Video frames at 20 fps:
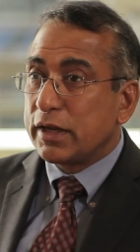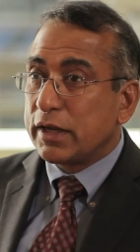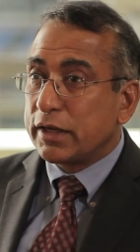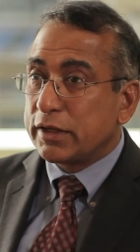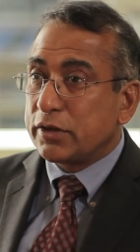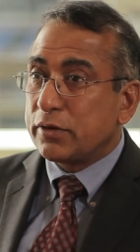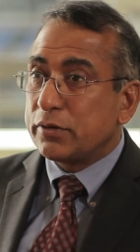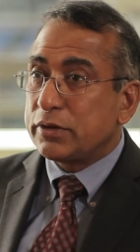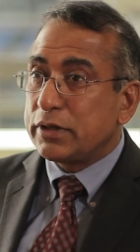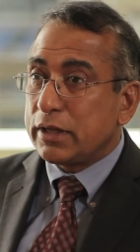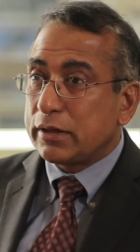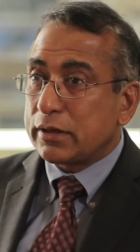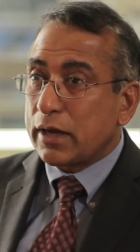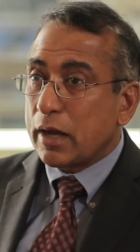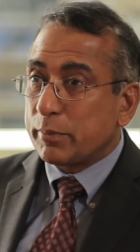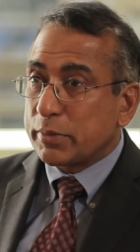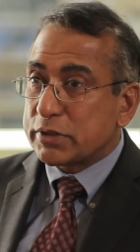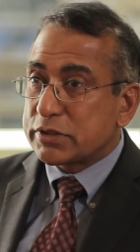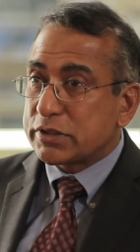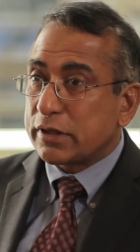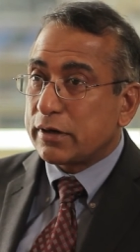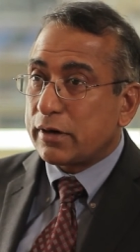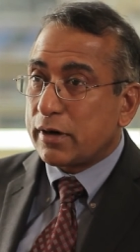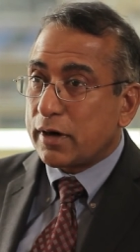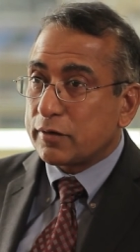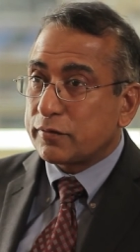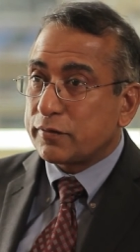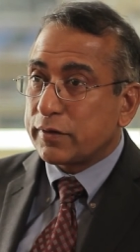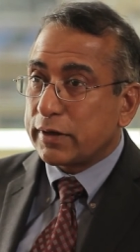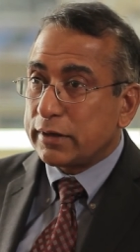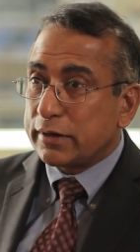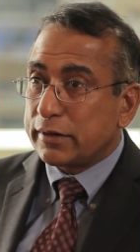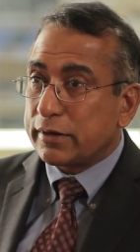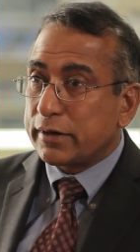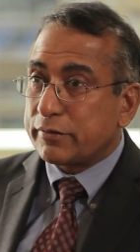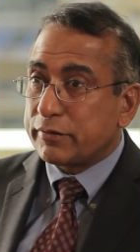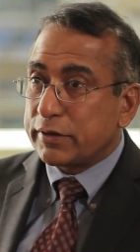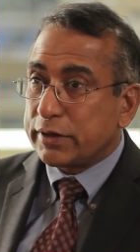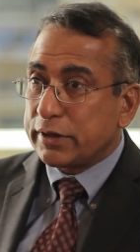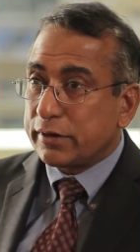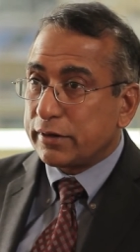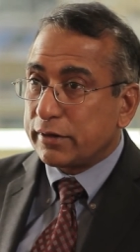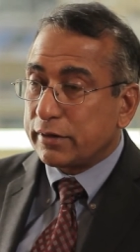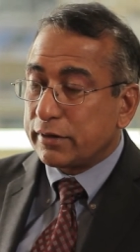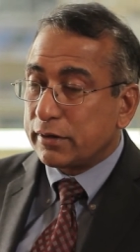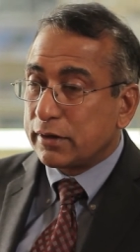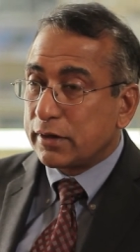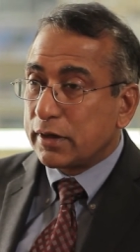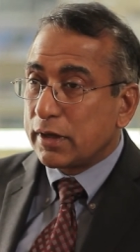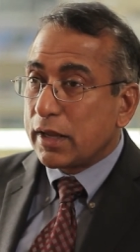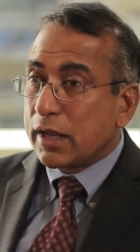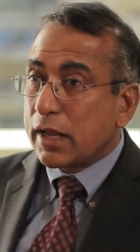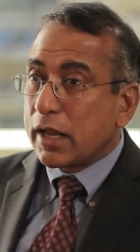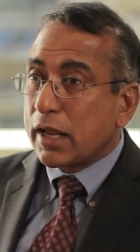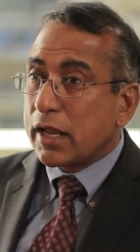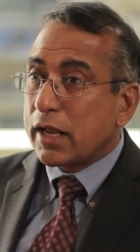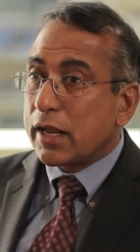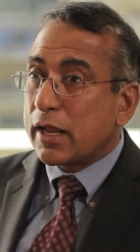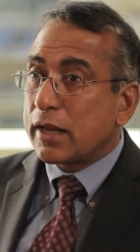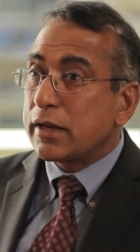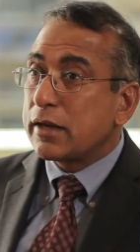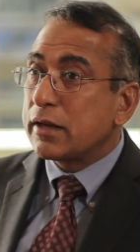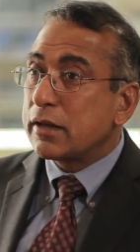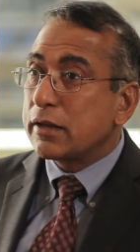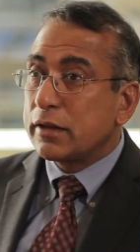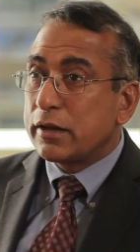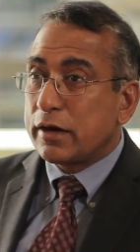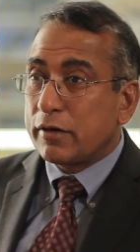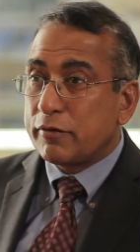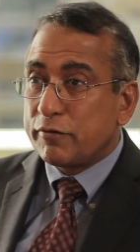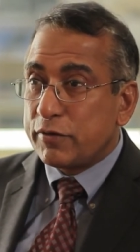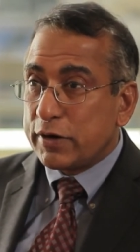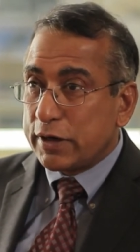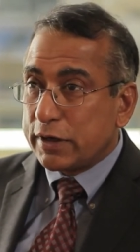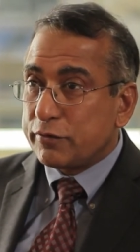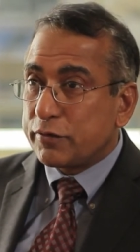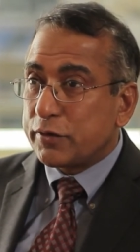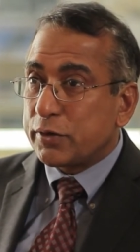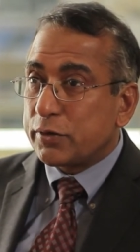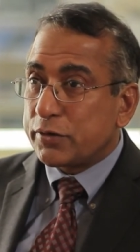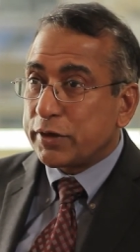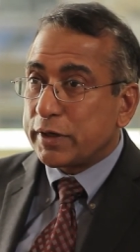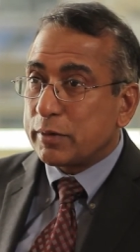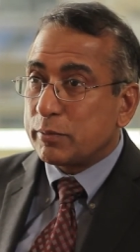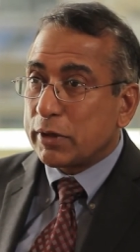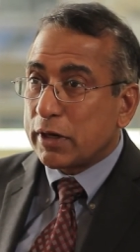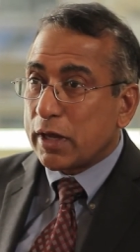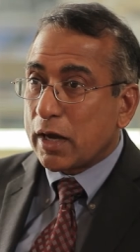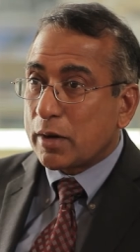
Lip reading: acute decompensated heart failure every year, and there are very few treatment